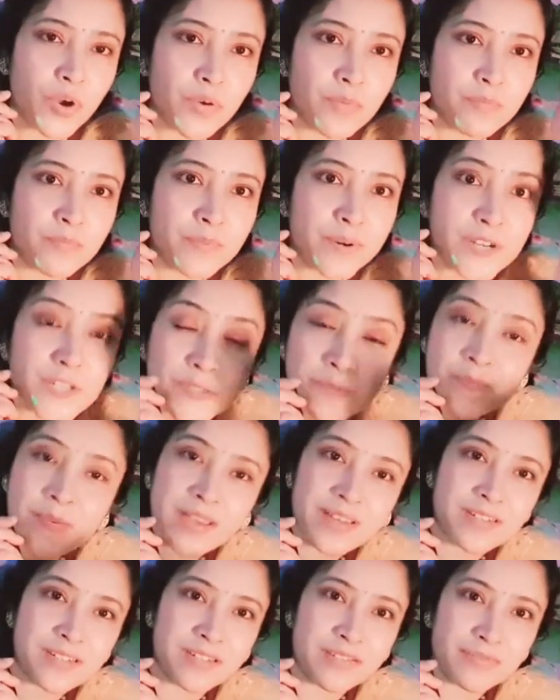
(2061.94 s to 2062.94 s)

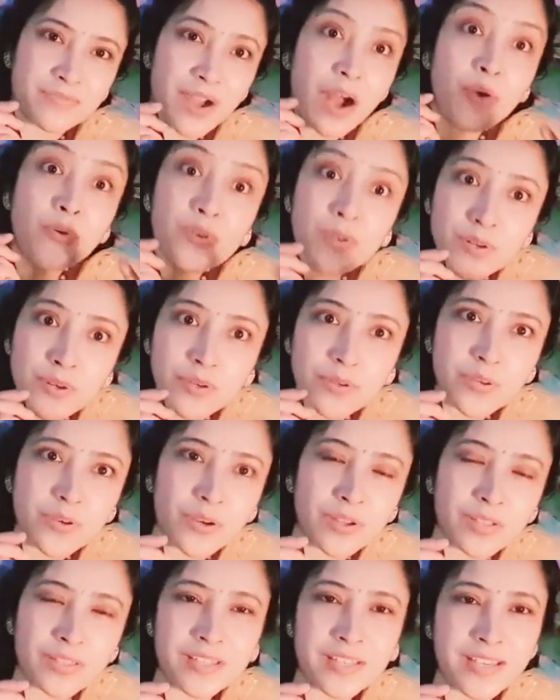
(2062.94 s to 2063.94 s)
perspective, outlook
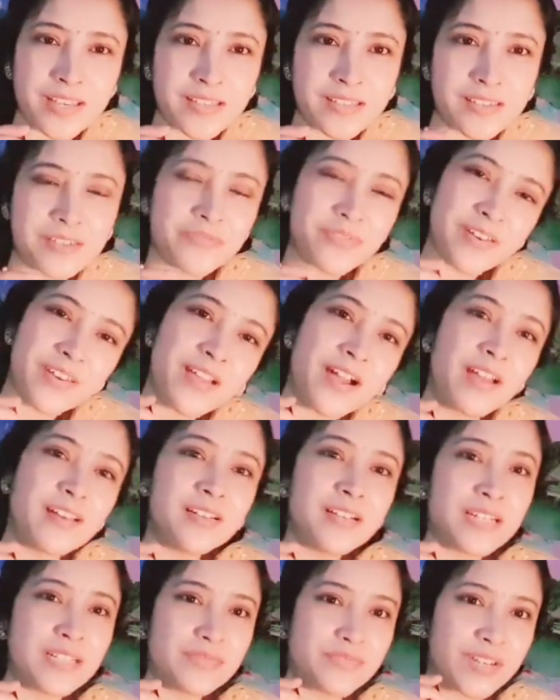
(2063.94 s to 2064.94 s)
on things is very
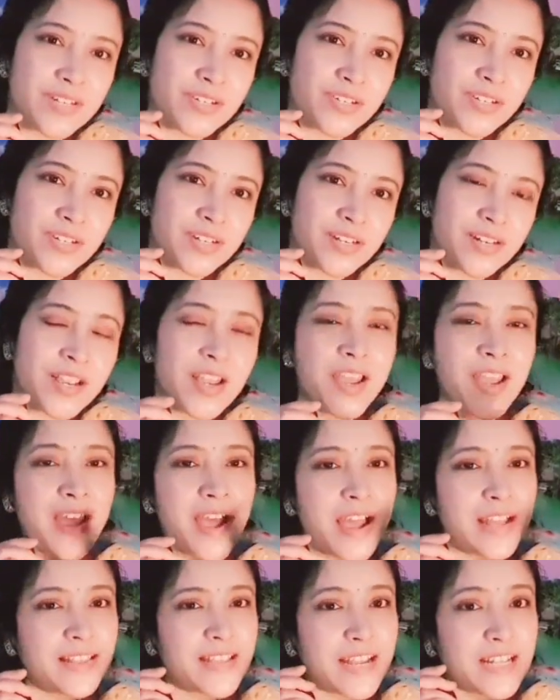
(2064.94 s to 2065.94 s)
unconventional,
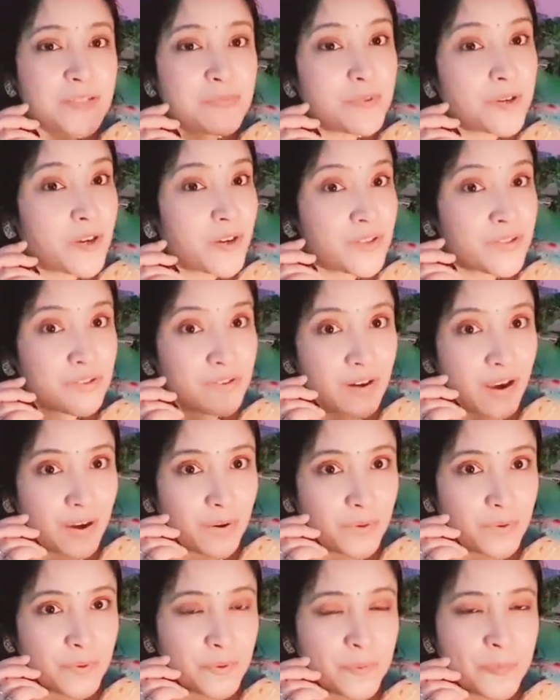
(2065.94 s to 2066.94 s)
and that's because
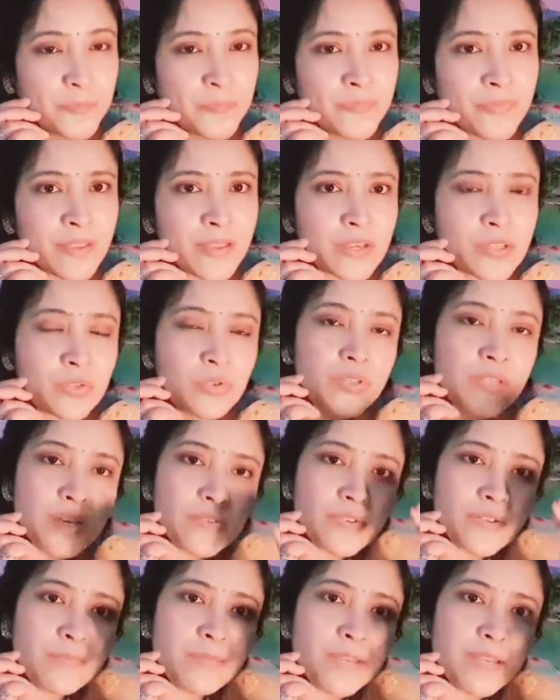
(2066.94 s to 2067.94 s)
Rahu. So they
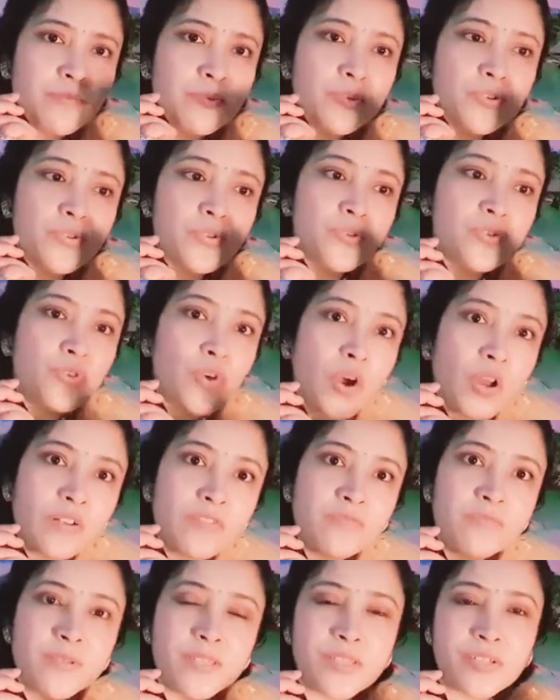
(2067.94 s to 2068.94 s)
will be able to solve
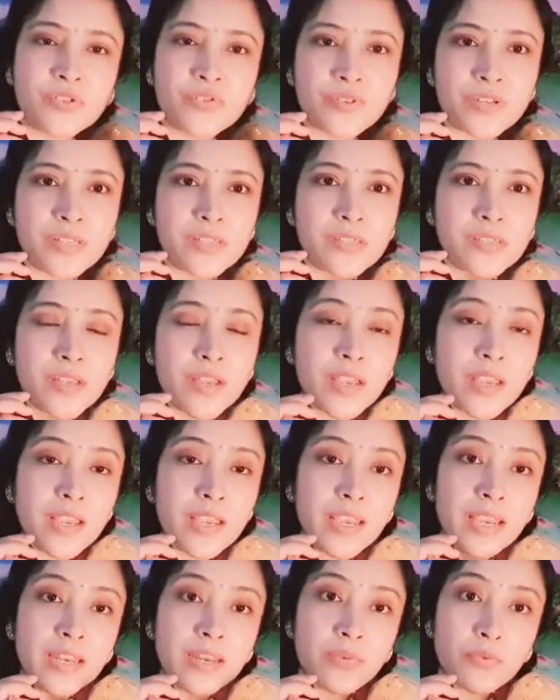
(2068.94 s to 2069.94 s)
mysteries
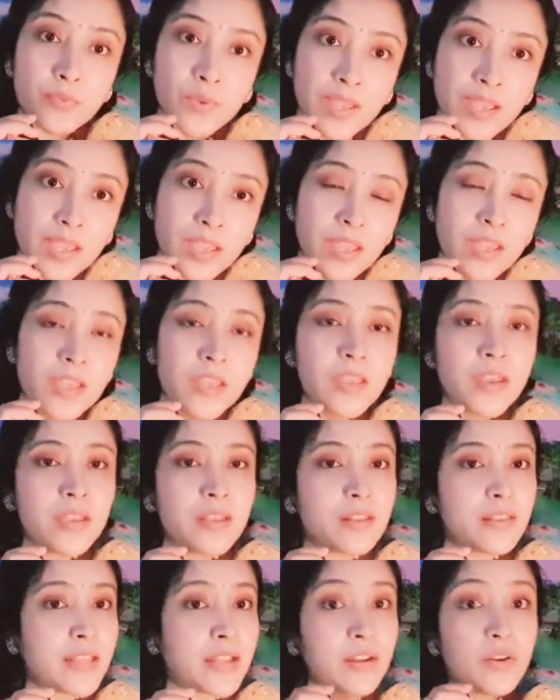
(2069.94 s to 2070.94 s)
in a way
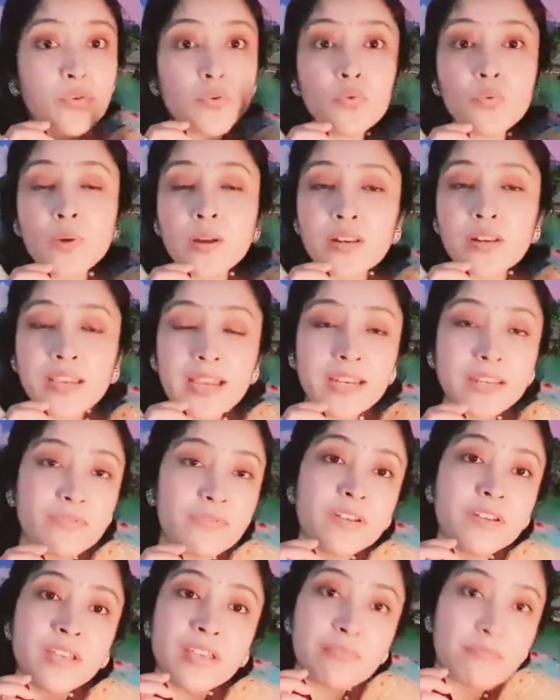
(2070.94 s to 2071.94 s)
that no one can
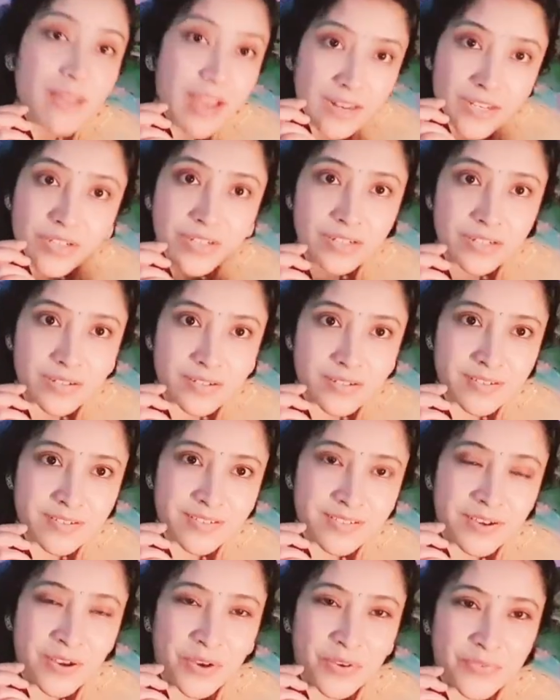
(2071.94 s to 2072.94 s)
even imagine
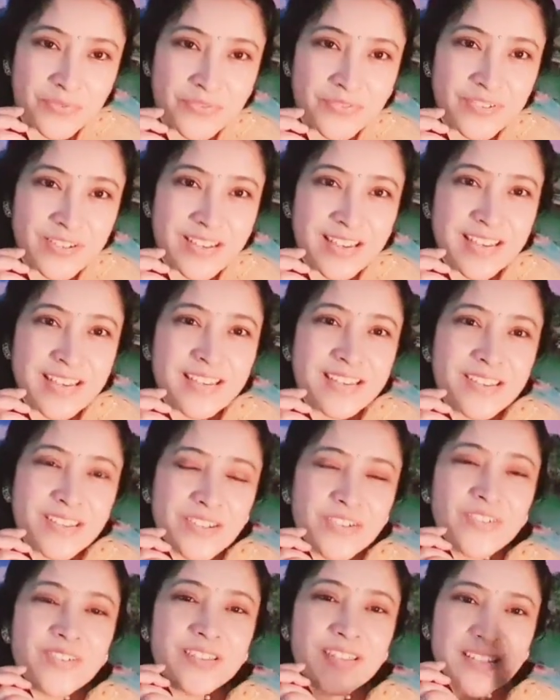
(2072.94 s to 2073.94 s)
of.
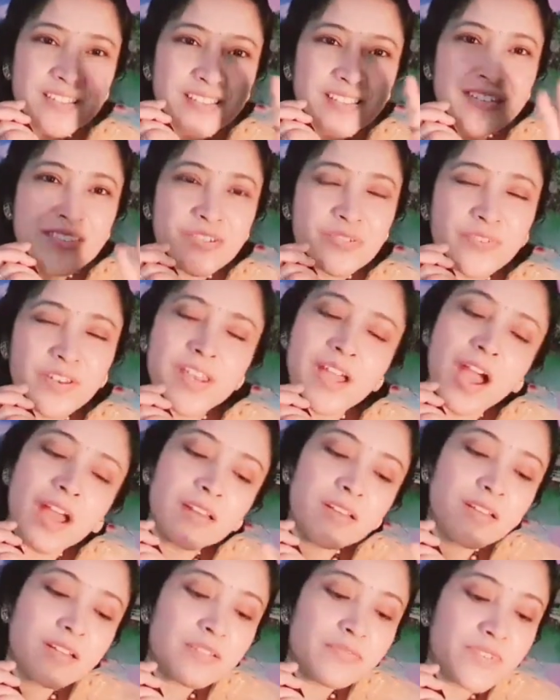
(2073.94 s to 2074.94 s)
It's a very
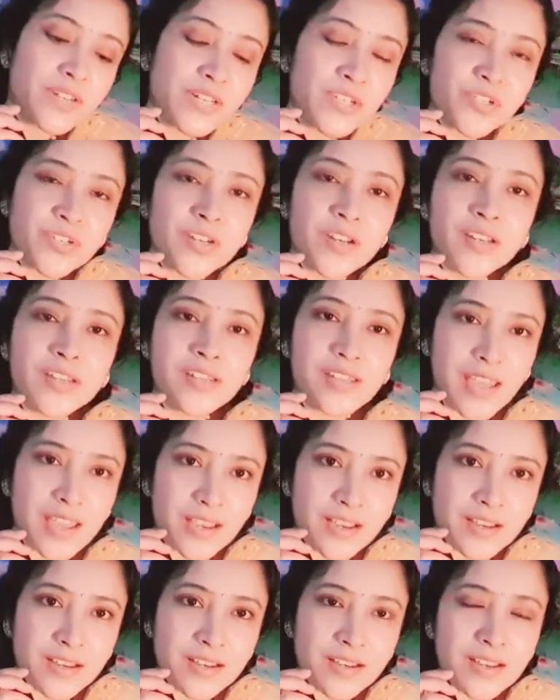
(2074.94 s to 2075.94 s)
unconventional take